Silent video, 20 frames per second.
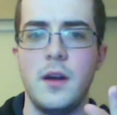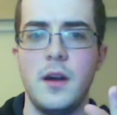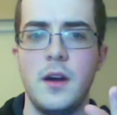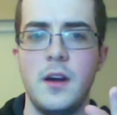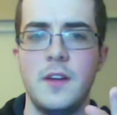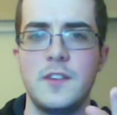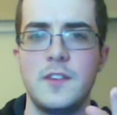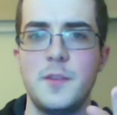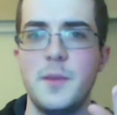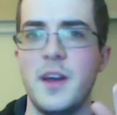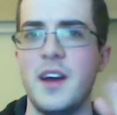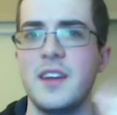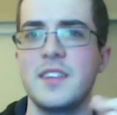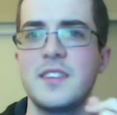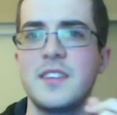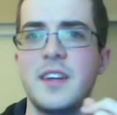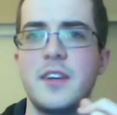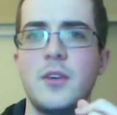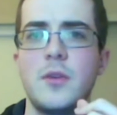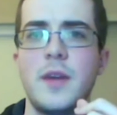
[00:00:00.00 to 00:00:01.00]
To be
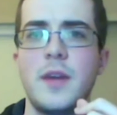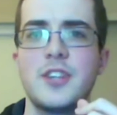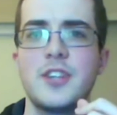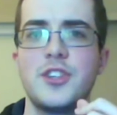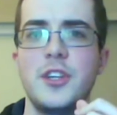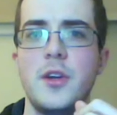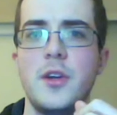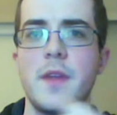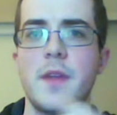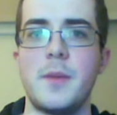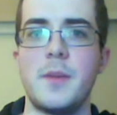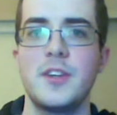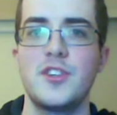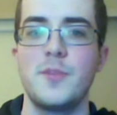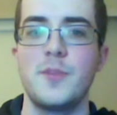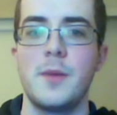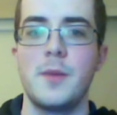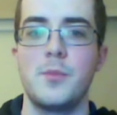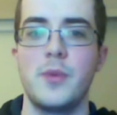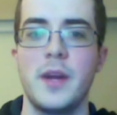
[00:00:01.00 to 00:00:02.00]
honest, I don't actually know that
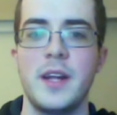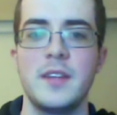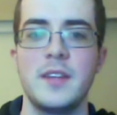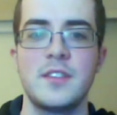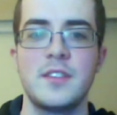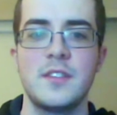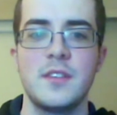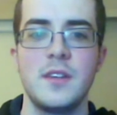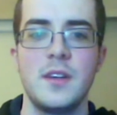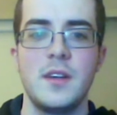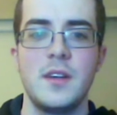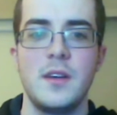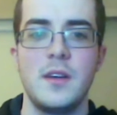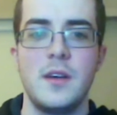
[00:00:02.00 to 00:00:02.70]
much about brands.